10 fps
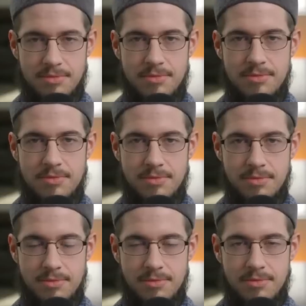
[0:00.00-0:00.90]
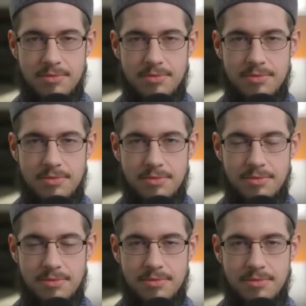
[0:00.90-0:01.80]

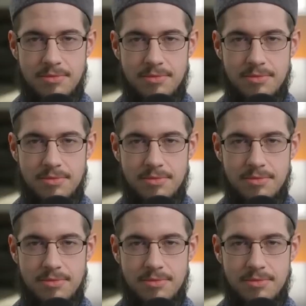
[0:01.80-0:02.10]
This person isn't speaking.